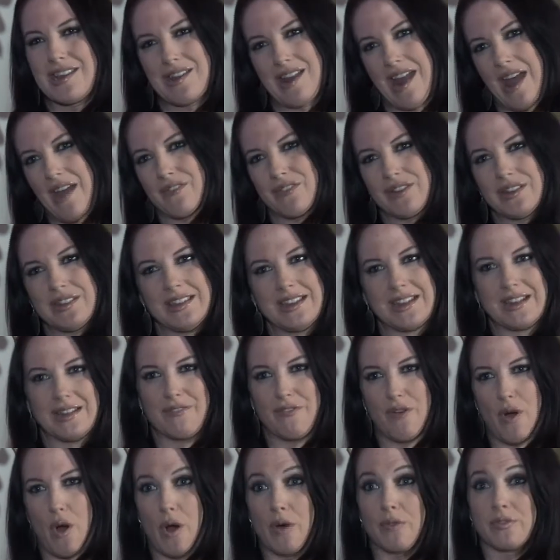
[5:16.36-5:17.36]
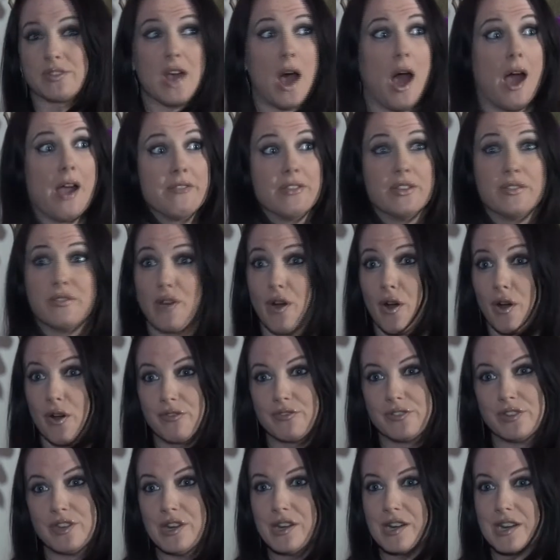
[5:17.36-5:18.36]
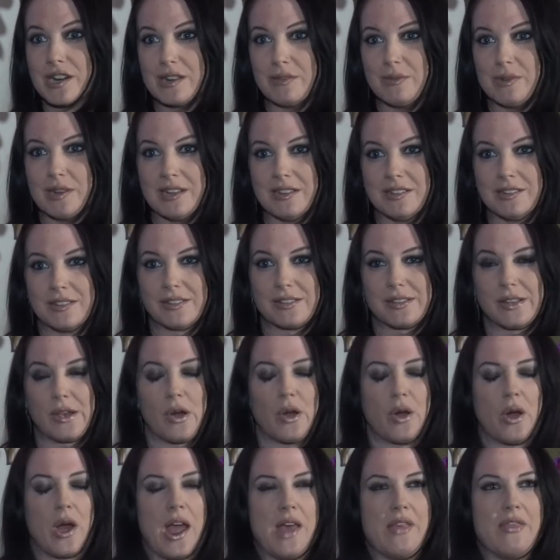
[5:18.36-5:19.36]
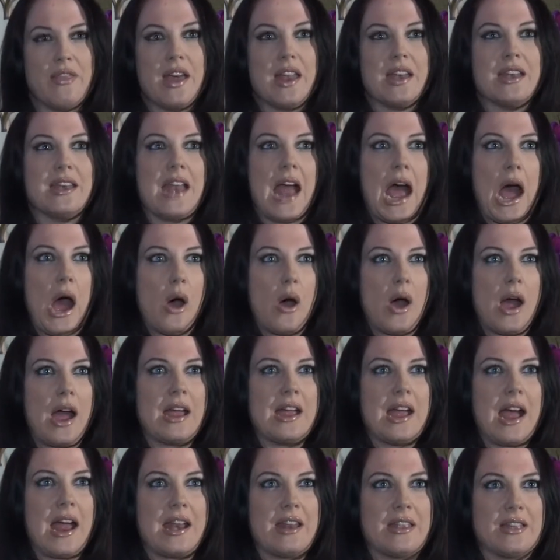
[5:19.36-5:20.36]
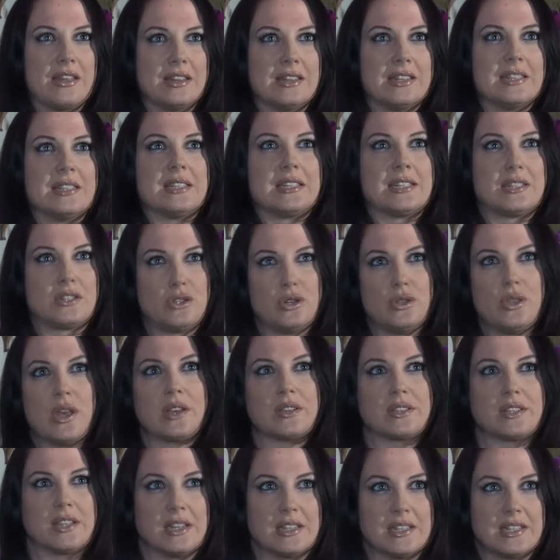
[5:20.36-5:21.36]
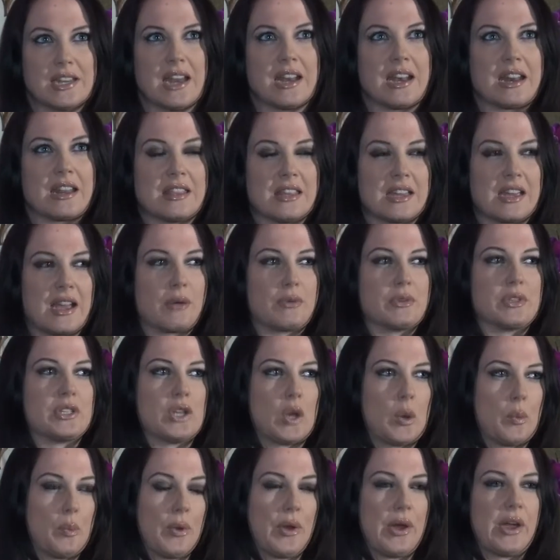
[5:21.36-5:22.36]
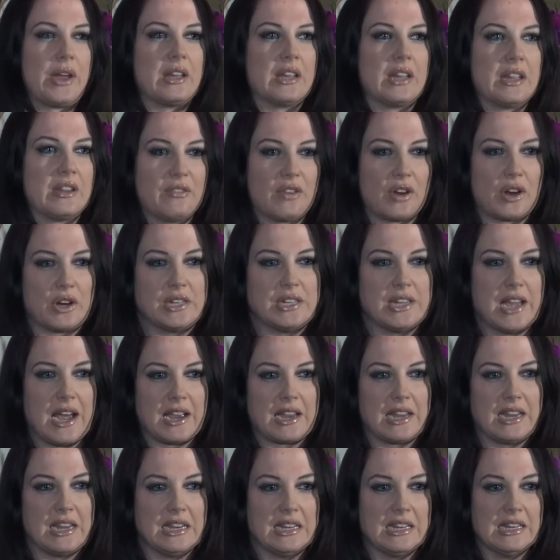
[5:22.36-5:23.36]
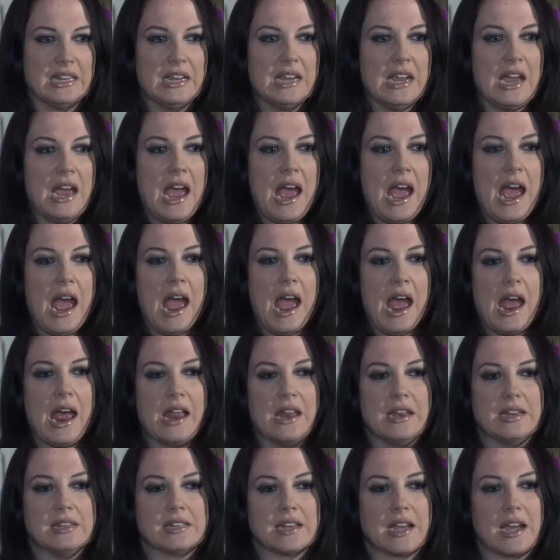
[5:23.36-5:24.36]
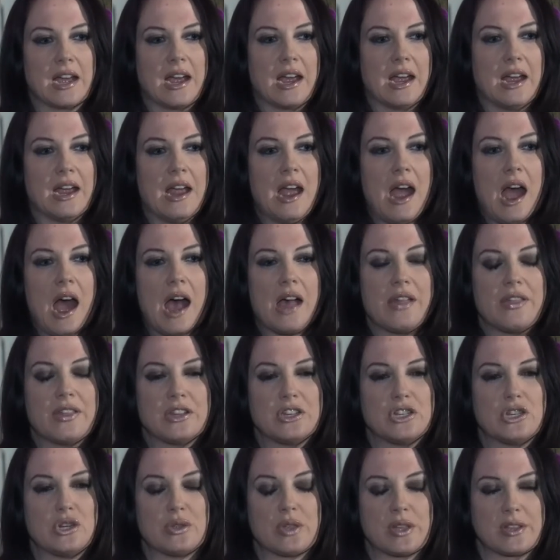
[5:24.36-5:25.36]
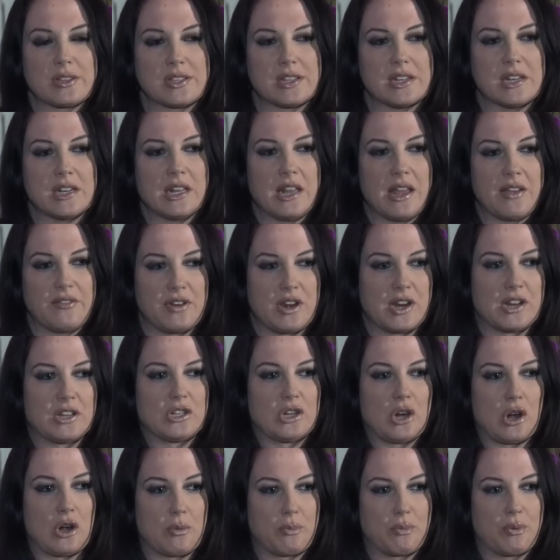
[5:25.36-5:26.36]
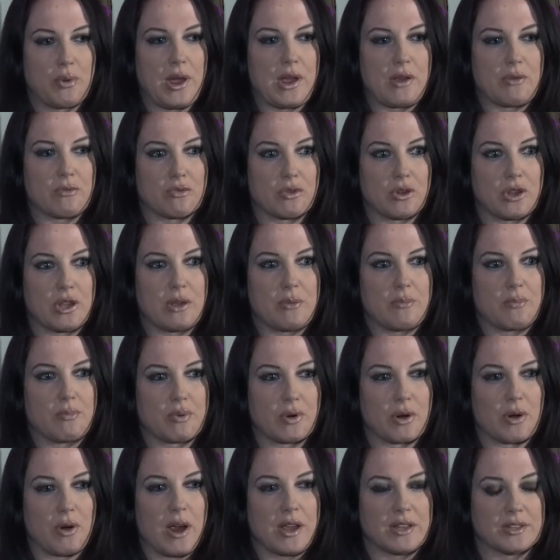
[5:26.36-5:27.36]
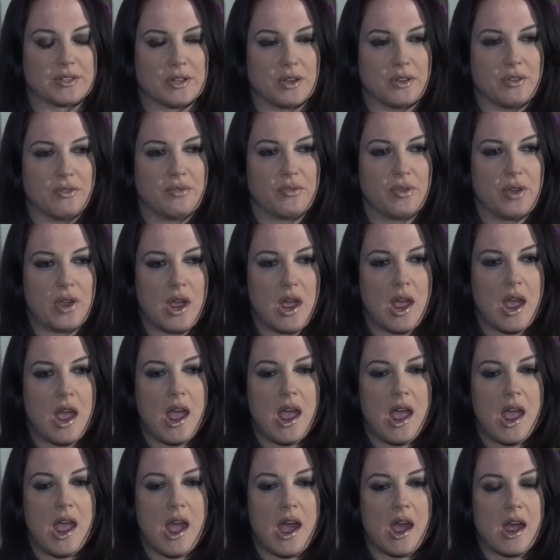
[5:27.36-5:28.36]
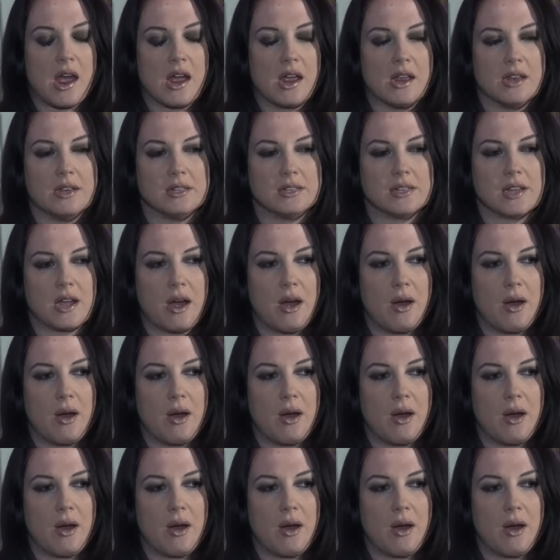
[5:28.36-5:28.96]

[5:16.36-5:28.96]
everything evolves. I've evolved, you know what I mean? So, and then 2010 I think I was still playing like very techy, and I think 2011 I started playing really progressive, and